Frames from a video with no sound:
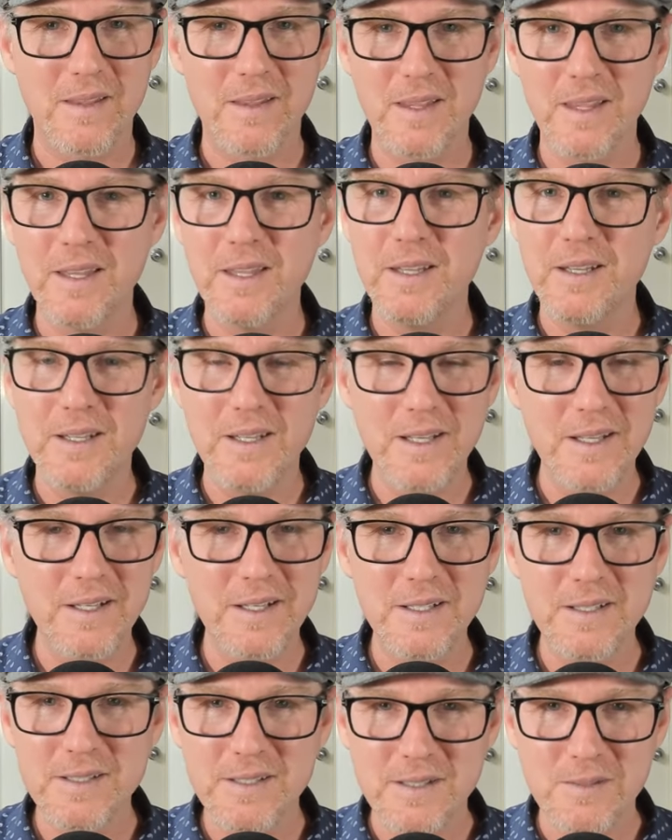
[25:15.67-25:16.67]
it, it
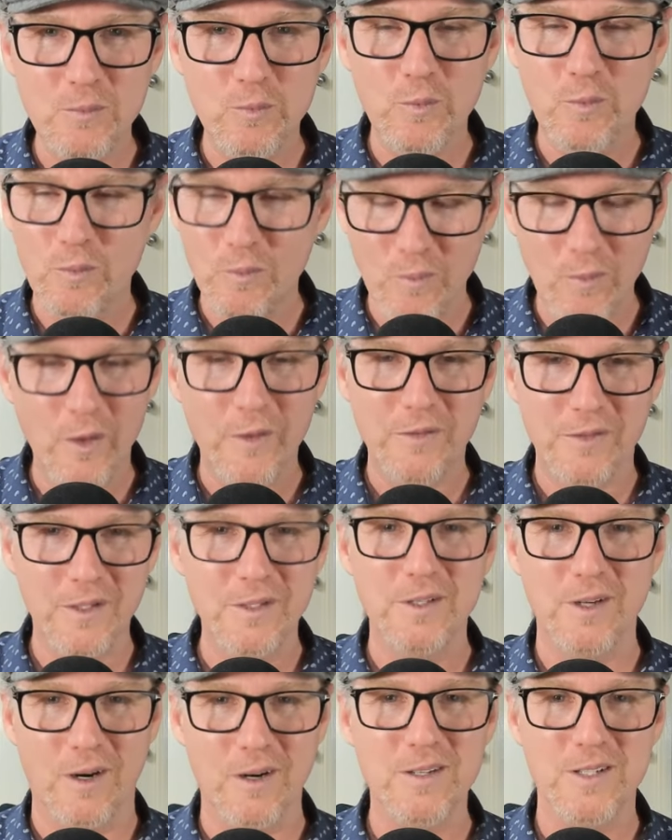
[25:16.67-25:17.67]
is what the
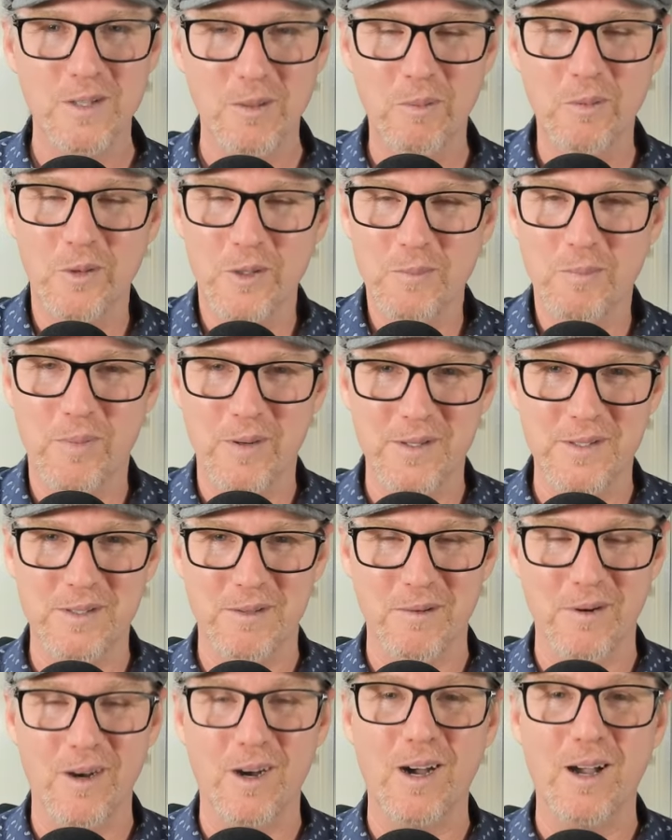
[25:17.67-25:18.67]
doctor would
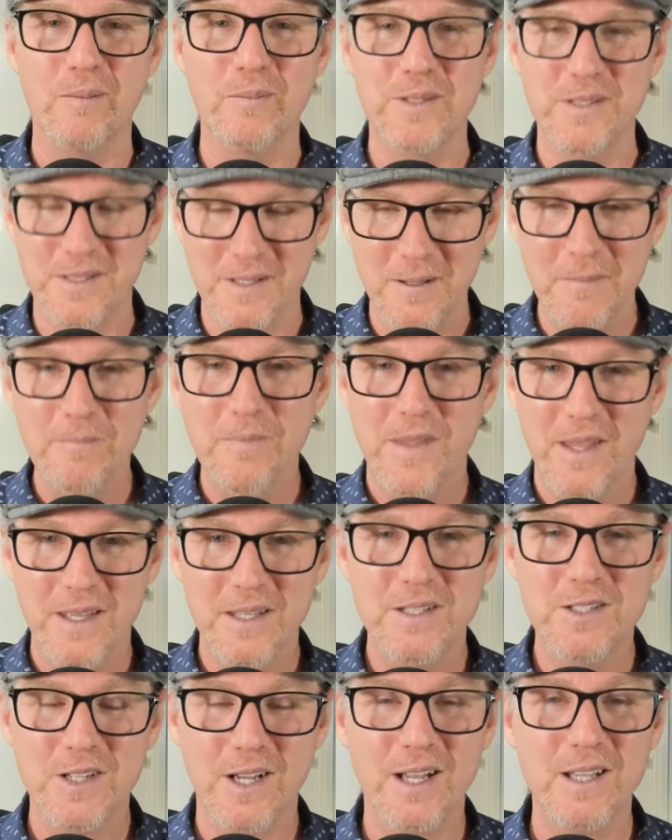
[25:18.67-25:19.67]
prescribe, is
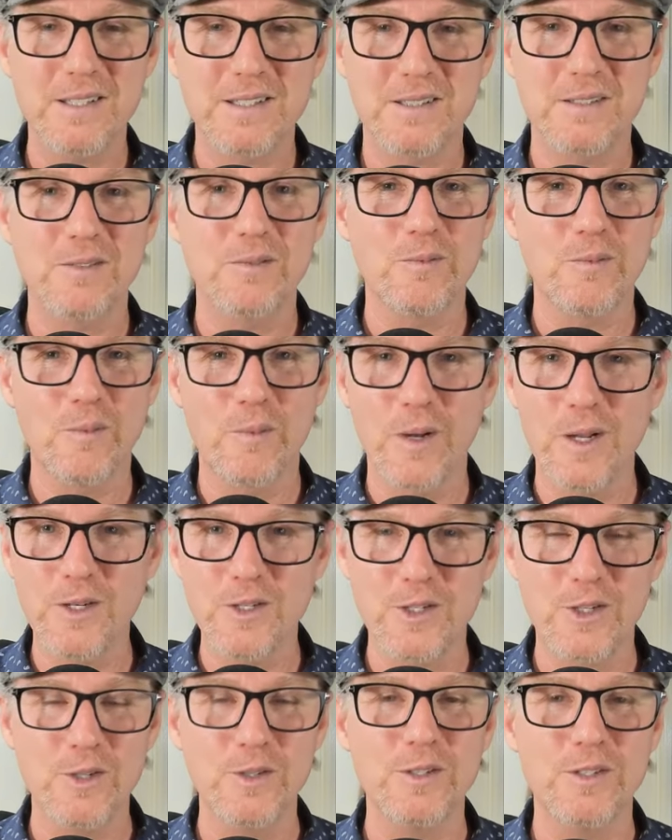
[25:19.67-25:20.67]
just
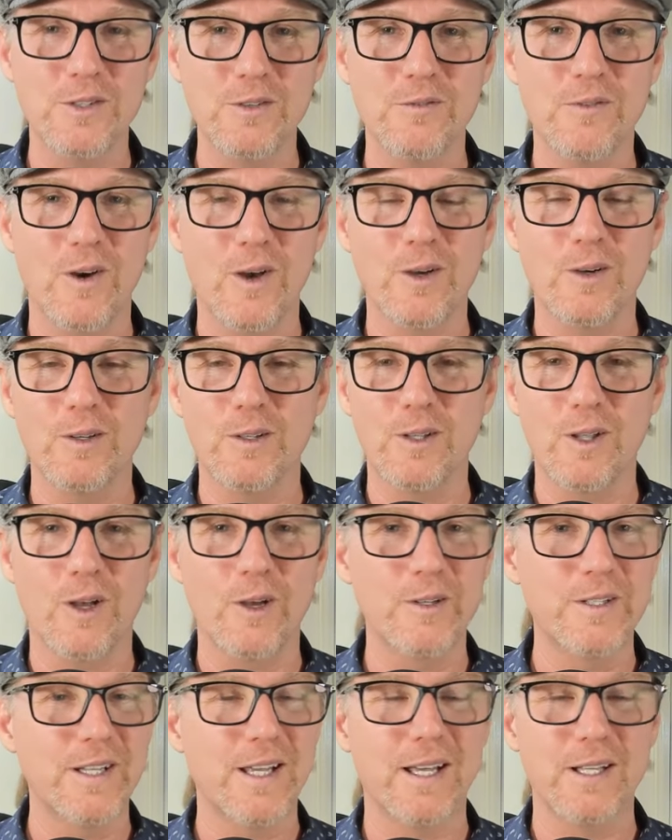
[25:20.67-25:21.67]
reduce your vocal
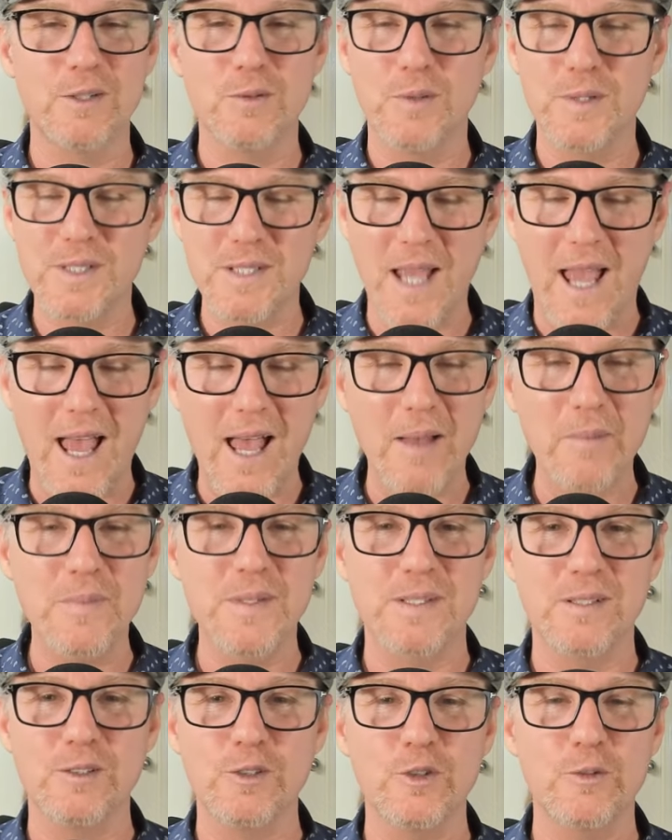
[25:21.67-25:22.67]
load down to its
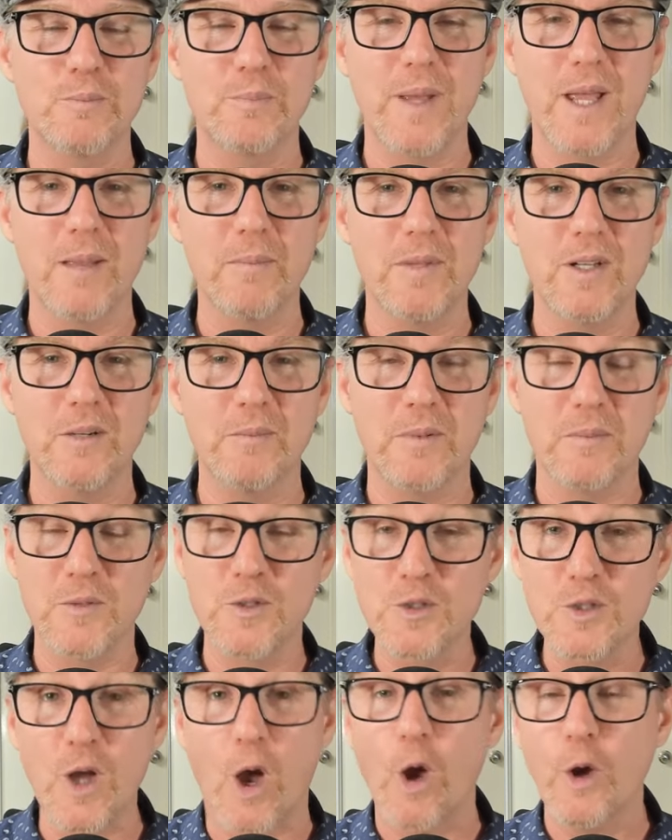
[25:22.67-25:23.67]
absolute bare
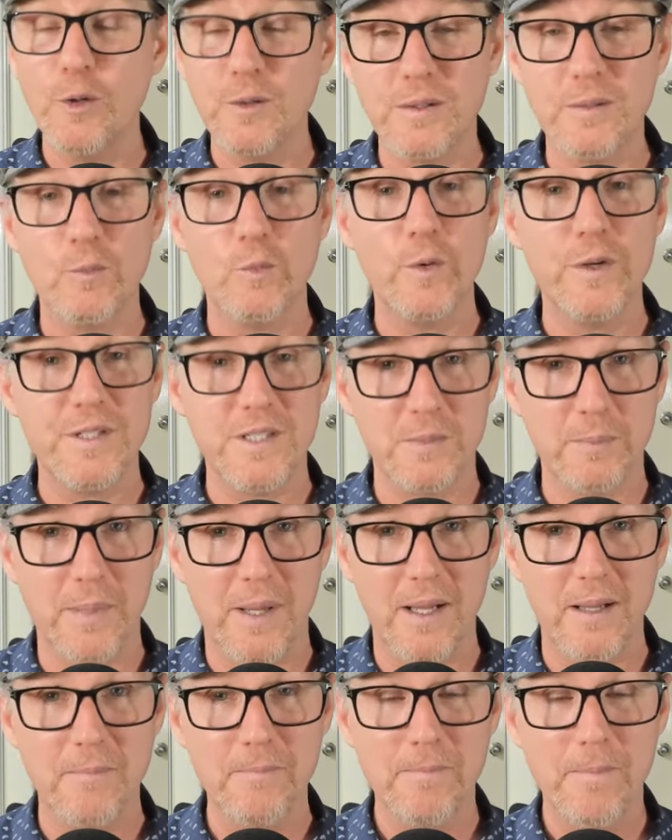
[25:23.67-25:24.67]
minimum. Don't
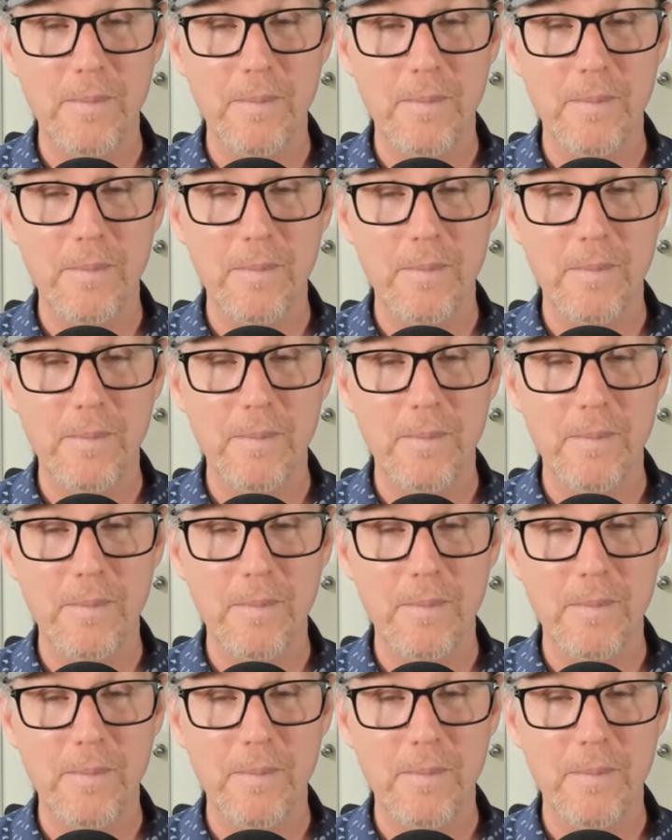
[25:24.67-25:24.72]
whisper.